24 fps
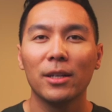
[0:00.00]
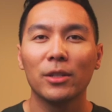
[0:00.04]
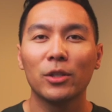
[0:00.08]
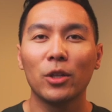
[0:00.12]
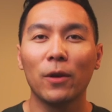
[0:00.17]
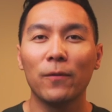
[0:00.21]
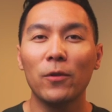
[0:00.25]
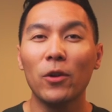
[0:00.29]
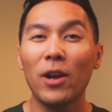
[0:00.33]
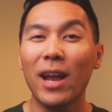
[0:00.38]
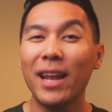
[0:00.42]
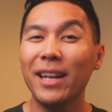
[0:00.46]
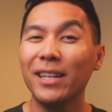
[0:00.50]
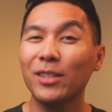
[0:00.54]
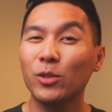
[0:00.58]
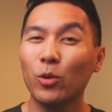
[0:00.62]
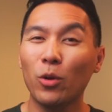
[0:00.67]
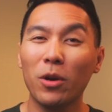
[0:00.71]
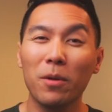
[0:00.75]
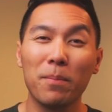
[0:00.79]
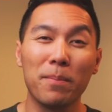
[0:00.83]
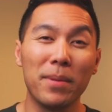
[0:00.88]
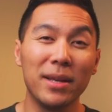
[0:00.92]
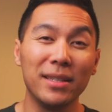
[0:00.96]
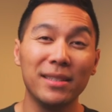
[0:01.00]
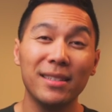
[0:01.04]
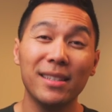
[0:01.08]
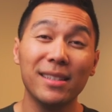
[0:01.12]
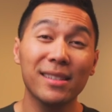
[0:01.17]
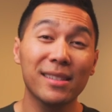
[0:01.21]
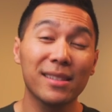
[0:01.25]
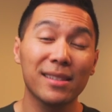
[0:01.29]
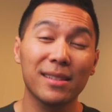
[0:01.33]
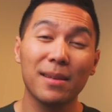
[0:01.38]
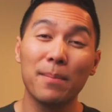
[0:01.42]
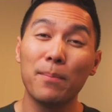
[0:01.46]
so if you're any sort of
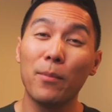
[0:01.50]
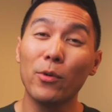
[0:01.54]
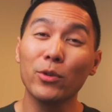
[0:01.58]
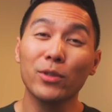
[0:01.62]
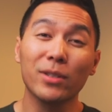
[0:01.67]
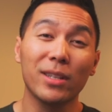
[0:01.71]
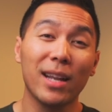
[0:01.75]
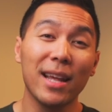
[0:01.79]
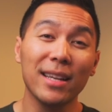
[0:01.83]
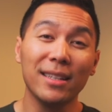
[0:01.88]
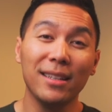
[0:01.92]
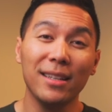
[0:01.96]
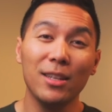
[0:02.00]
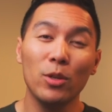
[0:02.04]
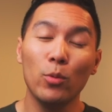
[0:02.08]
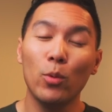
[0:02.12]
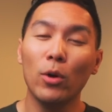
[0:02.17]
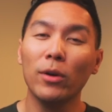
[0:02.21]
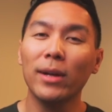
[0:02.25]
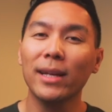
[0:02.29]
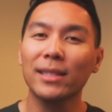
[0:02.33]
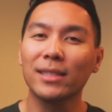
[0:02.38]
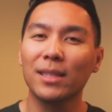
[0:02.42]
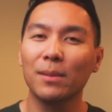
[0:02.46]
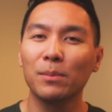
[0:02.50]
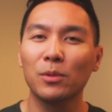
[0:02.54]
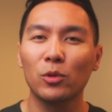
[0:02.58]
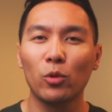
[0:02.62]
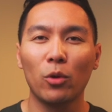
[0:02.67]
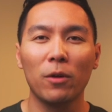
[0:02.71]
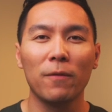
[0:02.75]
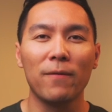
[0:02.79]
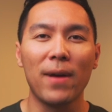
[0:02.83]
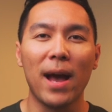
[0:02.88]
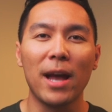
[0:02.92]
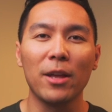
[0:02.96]
business, most likely you will get some
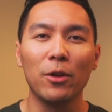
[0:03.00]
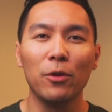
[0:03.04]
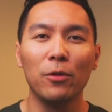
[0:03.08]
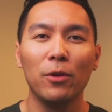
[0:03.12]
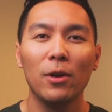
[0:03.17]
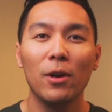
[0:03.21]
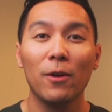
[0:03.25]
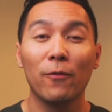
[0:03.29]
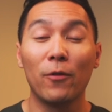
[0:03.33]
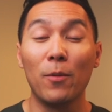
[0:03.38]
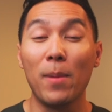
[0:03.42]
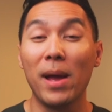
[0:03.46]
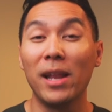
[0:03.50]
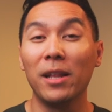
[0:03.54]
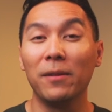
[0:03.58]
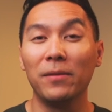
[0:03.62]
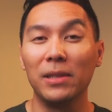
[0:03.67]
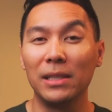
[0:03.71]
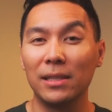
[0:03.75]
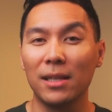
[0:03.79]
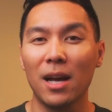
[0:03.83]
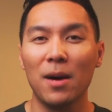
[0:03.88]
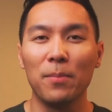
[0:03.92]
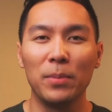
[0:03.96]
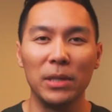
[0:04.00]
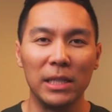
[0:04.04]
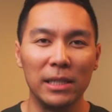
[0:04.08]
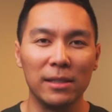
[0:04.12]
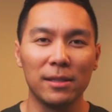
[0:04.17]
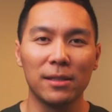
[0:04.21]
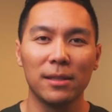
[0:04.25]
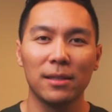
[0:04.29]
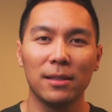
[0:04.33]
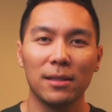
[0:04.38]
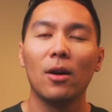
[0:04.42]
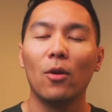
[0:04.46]
sort of value from any of these
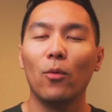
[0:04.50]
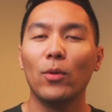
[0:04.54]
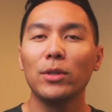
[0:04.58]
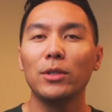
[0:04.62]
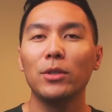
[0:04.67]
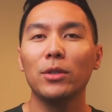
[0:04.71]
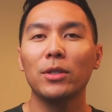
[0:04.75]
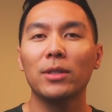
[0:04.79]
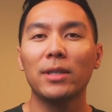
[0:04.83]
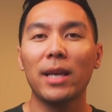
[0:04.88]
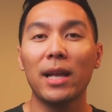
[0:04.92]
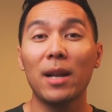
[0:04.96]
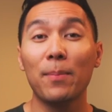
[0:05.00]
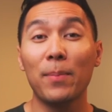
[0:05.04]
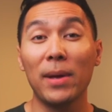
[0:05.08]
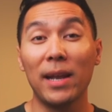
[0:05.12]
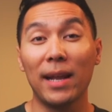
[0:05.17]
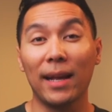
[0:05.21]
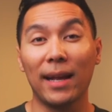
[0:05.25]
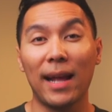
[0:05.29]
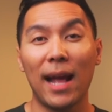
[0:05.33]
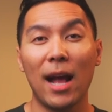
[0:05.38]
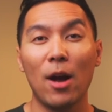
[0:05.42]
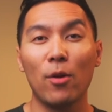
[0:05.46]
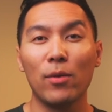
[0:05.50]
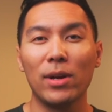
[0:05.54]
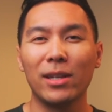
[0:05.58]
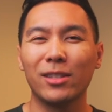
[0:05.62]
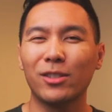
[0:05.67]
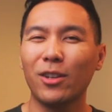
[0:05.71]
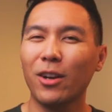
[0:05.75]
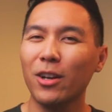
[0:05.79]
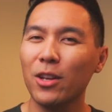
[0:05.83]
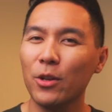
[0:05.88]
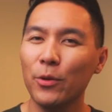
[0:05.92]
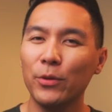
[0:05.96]
companies. Once you set up an account and
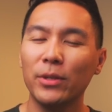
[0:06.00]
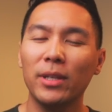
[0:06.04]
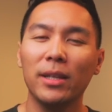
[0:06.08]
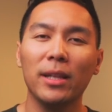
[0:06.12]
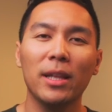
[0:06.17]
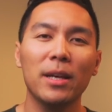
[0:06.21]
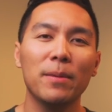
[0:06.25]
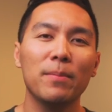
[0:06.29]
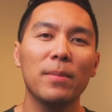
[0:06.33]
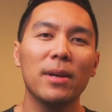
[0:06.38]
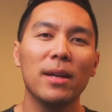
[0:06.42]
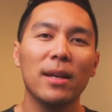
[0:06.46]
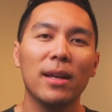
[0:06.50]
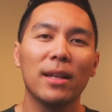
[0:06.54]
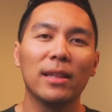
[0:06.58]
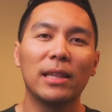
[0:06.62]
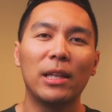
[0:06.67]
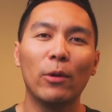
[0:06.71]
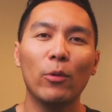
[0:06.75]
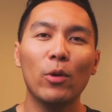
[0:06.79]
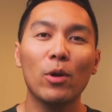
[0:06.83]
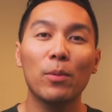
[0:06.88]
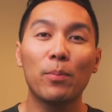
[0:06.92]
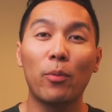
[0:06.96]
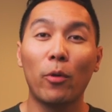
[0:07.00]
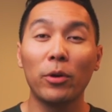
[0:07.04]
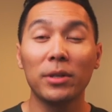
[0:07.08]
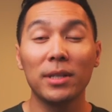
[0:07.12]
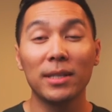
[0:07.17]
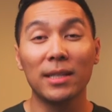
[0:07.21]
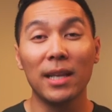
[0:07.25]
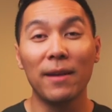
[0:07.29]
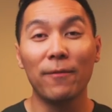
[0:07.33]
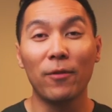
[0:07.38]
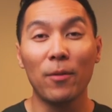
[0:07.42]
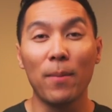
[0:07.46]
start using them, they will report
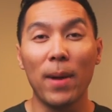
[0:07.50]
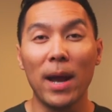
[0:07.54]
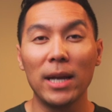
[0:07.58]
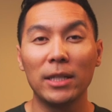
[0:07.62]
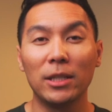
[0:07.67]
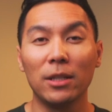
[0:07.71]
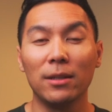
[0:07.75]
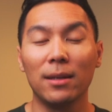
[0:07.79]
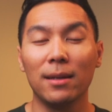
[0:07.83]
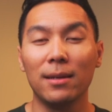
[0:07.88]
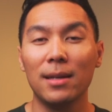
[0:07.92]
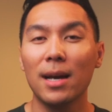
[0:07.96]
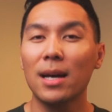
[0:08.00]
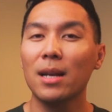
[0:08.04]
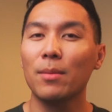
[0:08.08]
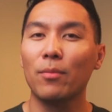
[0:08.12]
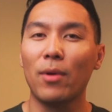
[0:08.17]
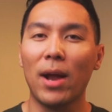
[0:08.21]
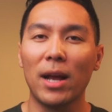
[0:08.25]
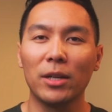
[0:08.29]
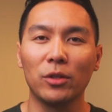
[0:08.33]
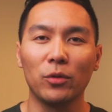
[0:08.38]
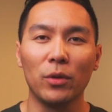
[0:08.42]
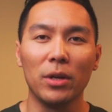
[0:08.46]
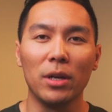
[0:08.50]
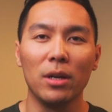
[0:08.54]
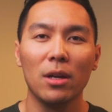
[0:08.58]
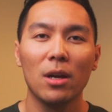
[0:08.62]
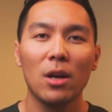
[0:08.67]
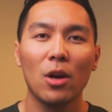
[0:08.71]
this information to Dun & Bradstreet,